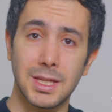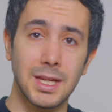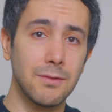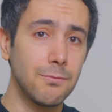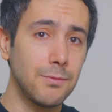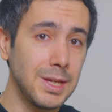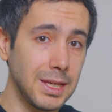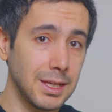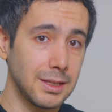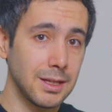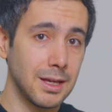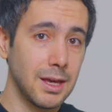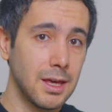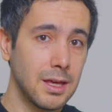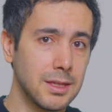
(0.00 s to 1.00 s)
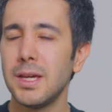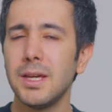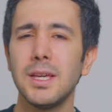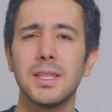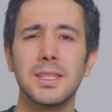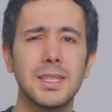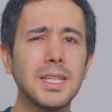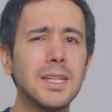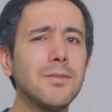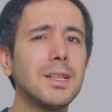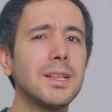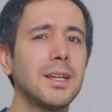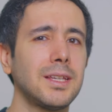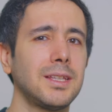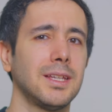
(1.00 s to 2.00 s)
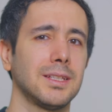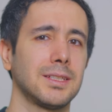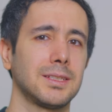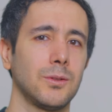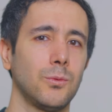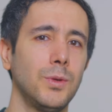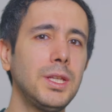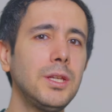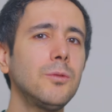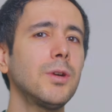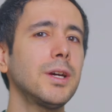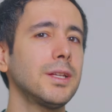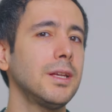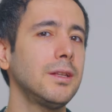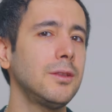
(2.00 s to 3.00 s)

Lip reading: can read. Think of it like this. When you write